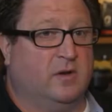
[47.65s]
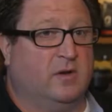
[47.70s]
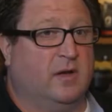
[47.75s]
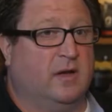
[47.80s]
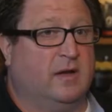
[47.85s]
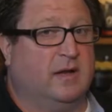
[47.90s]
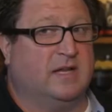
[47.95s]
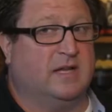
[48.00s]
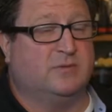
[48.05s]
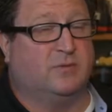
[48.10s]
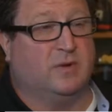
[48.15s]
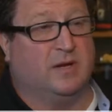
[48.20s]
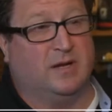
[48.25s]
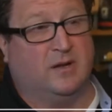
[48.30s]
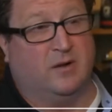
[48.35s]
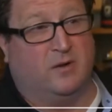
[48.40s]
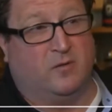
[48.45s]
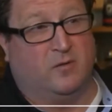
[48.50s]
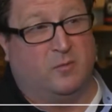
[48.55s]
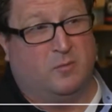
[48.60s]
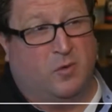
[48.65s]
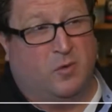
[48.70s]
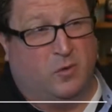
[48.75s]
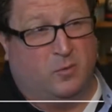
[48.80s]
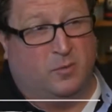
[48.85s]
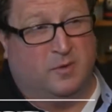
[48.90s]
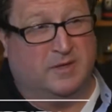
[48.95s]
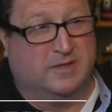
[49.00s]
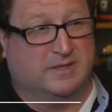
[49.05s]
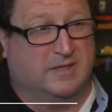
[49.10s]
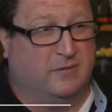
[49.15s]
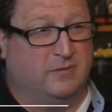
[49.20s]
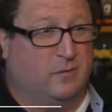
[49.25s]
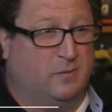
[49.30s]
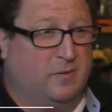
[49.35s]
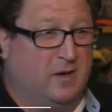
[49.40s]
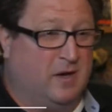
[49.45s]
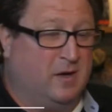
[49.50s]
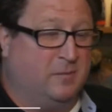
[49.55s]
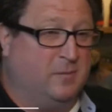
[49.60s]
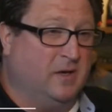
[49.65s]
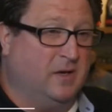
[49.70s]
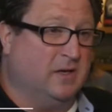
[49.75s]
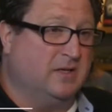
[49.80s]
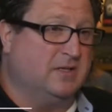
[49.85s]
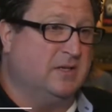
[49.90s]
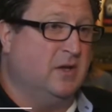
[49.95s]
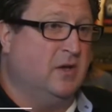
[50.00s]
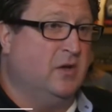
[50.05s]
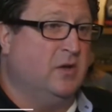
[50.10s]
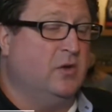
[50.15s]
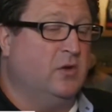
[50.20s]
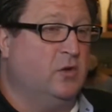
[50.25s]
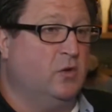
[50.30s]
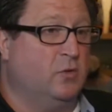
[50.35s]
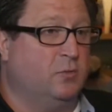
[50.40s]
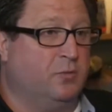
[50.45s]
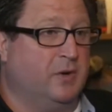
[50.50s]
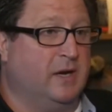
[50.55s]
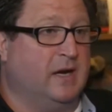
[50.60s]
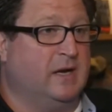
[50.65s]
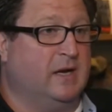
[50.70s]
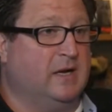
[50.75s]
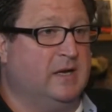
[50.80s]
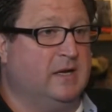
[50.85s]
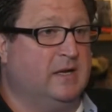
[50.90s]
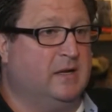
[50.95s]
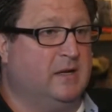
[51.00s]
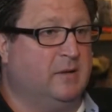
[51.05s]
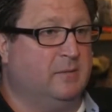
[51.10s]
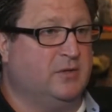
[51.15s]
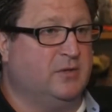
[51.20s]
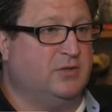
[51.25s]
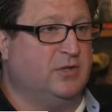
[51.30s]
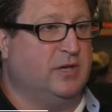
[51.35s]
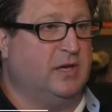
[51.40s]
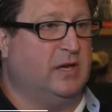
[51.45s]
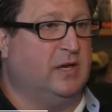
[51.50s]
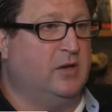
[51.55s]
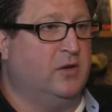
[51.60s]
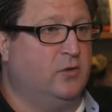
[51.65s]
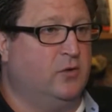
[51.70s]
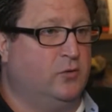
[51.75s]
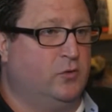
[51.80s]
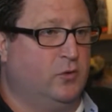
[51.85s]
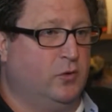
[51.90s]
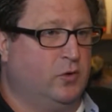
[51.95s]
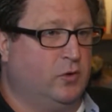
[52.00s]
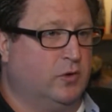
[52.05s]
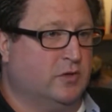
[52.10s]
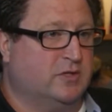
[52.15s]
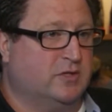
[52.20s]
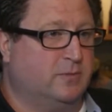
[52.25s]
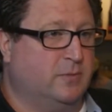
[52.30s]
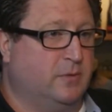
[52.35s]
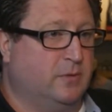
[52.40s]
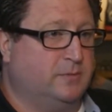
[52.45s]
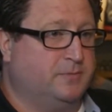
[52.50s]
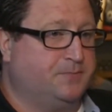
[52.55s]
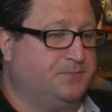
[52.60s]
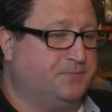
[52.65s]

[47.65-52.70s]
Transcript: But that's why Clover Mobile is even better because you bring the machine to the customer.